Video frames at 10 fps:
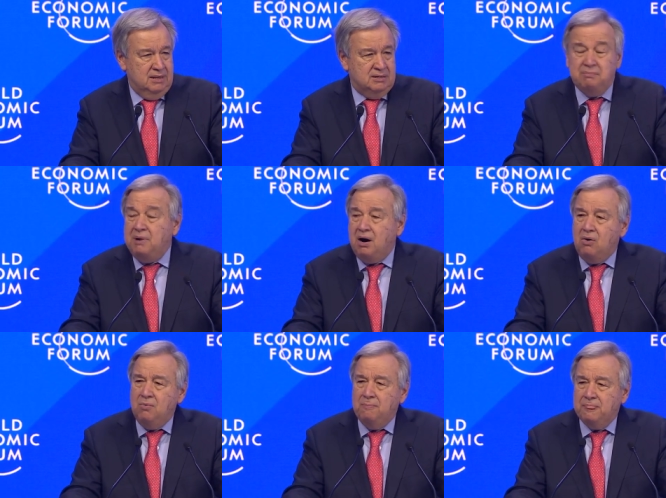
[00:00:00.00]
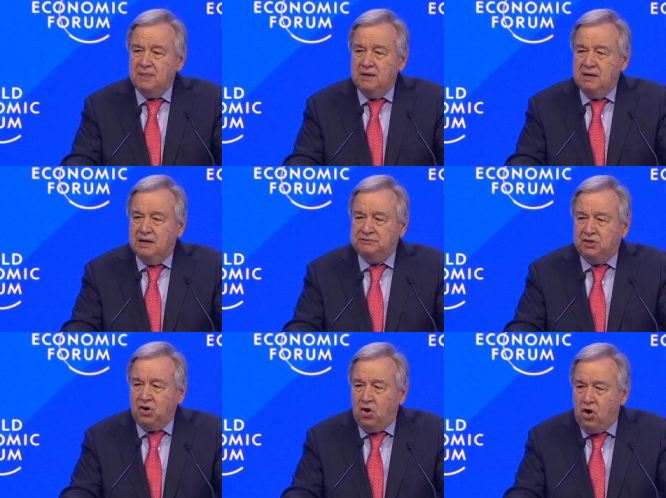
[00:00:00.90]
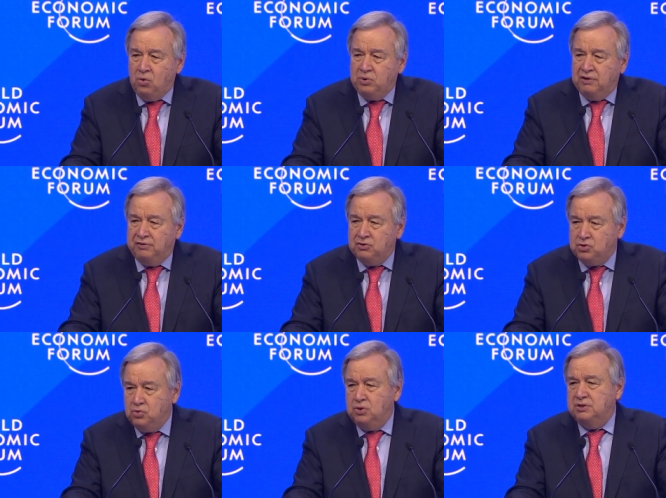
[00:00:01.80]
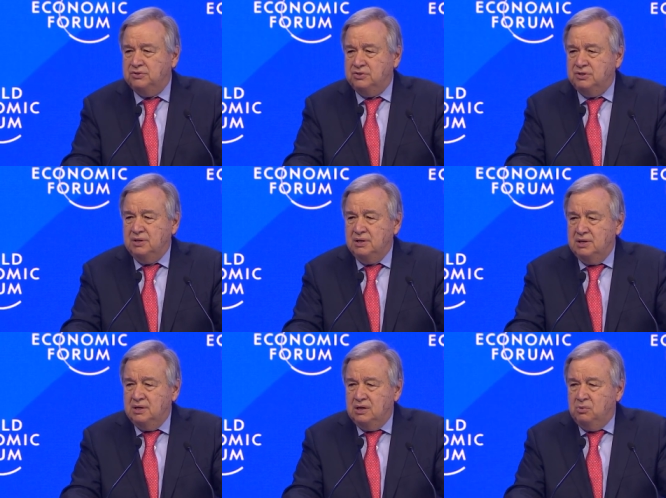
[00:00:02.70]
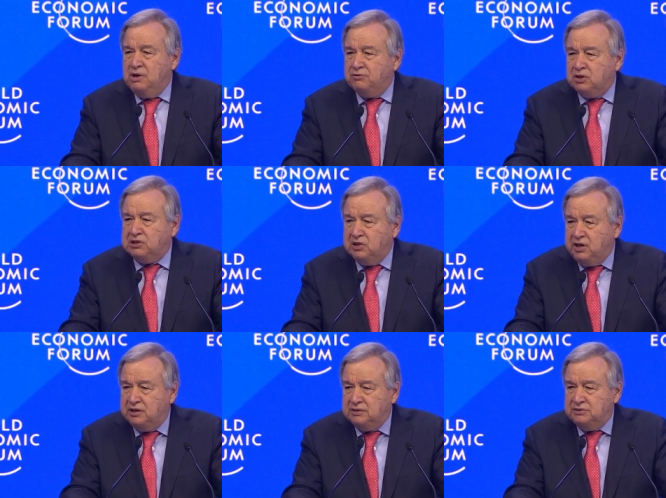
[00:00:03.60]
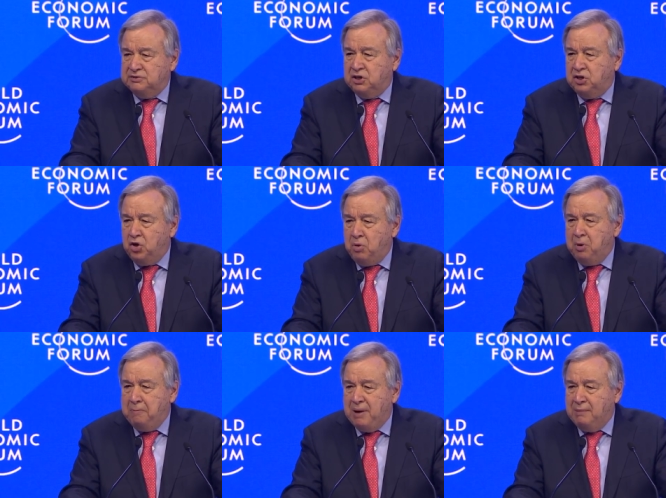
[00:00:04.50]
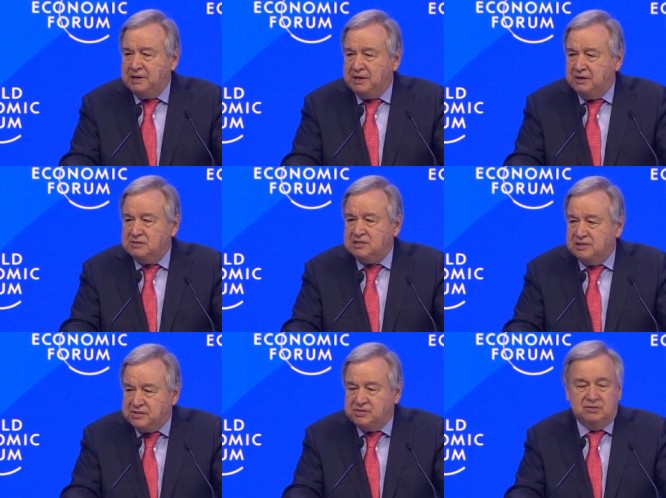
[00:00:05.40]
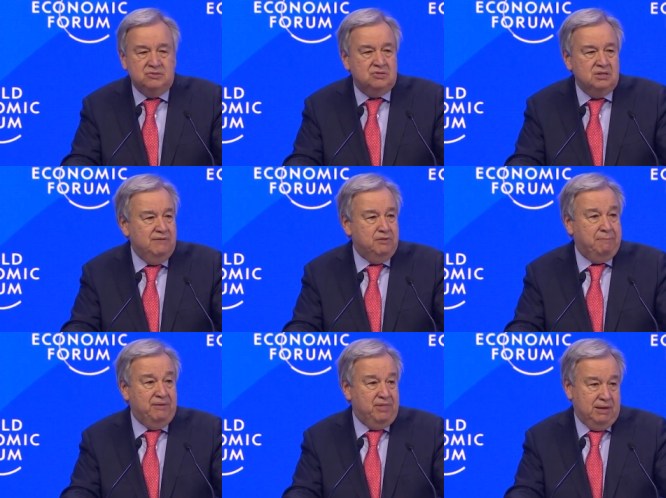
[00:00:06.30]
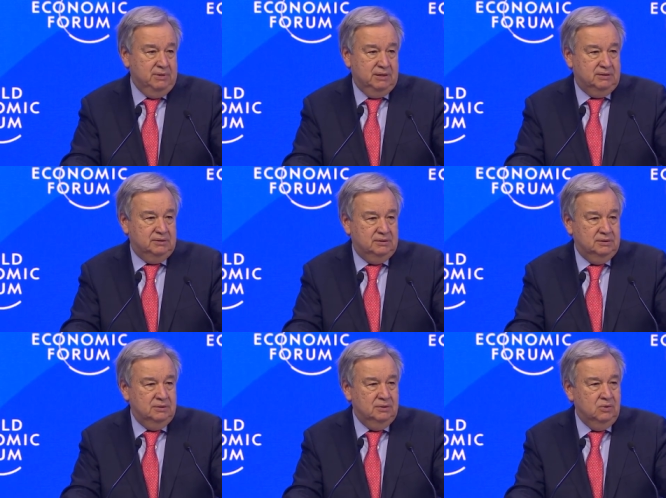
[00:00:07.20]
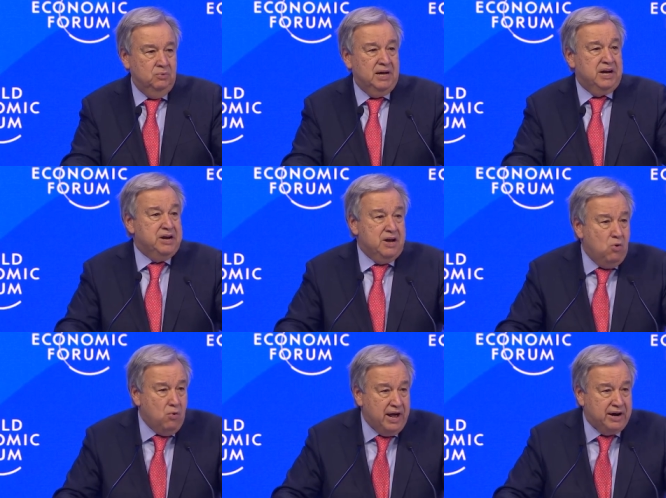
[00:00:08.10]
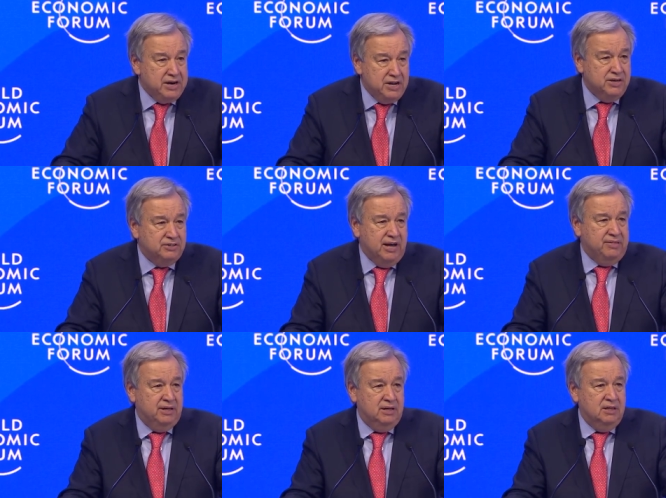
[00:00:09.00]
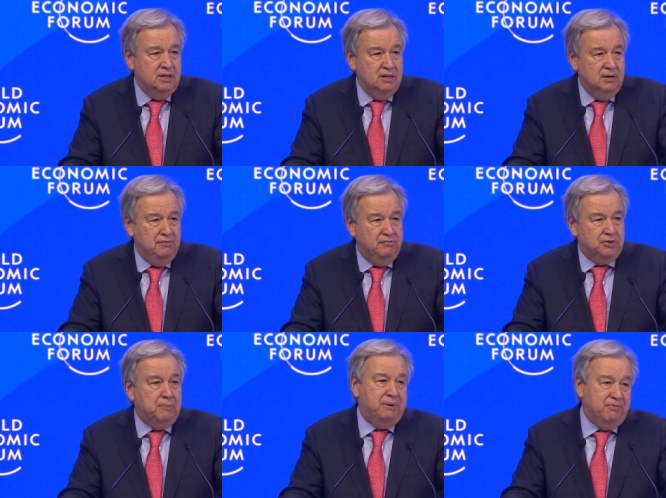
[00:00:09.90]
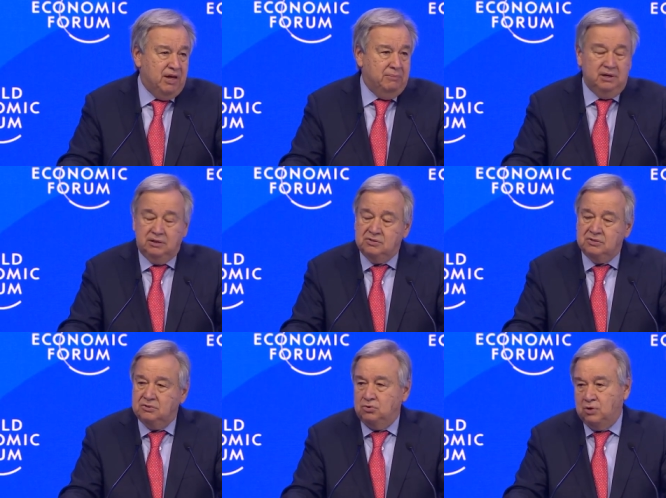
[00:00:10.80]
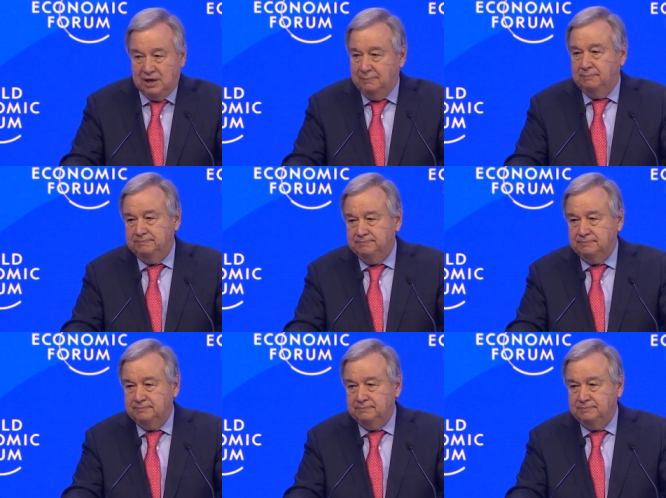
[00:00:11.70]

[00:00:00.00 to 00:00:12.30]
Somehow, after all we have endured, we have not learned the global public health lessons of the pandemic. We are nowhere near ready for the pandemics to come.